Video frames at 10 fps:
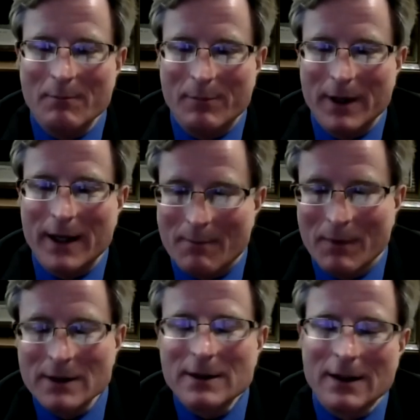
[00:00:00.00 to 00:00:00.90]
but a
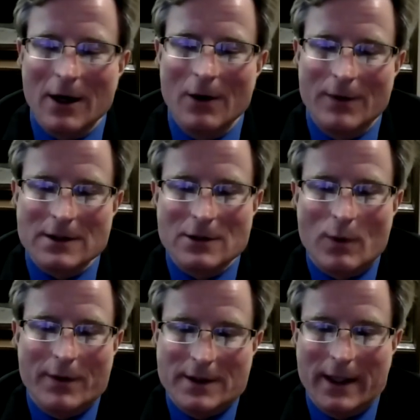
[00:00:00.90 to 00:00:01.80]
month ago, this is
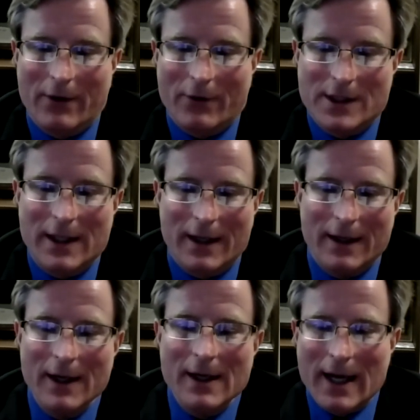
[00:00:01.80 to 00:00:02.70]
what the seller
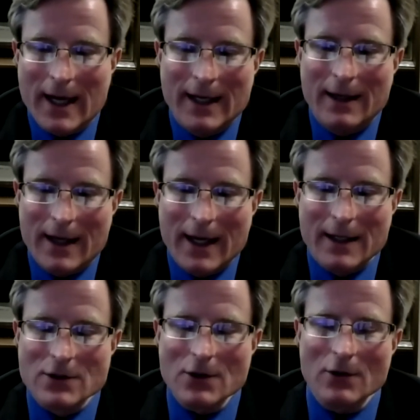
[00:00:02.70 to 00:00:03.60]
said. And it
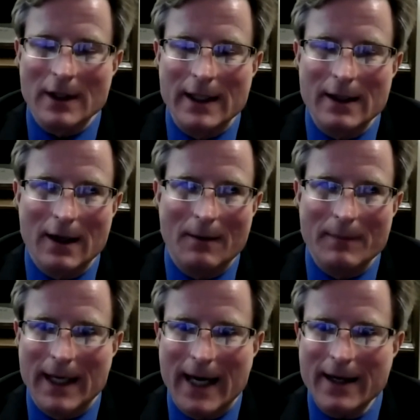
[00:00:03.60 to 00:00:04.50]
can certainly
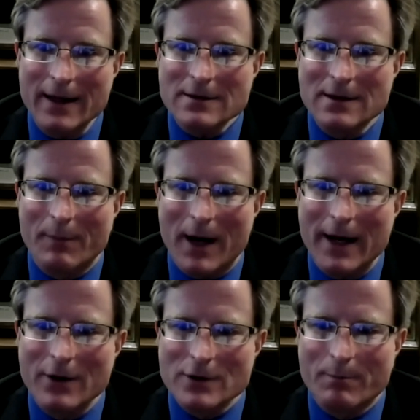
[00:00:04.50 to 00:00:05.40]
enhance the
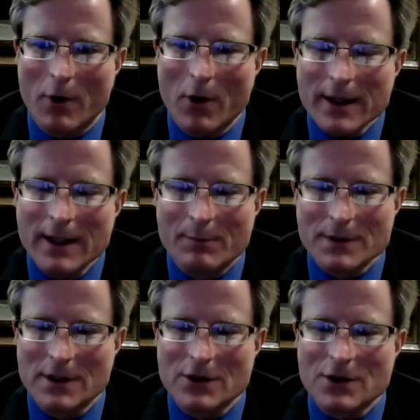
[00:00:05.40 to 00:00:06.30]
buyer's bargaining
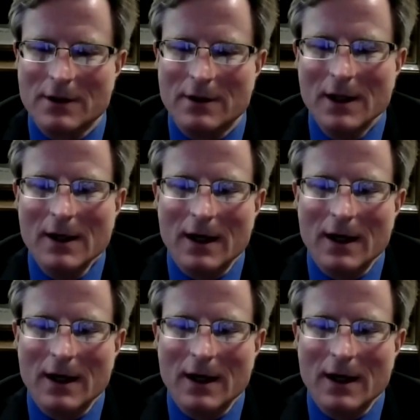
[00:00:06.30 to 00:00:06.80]
position.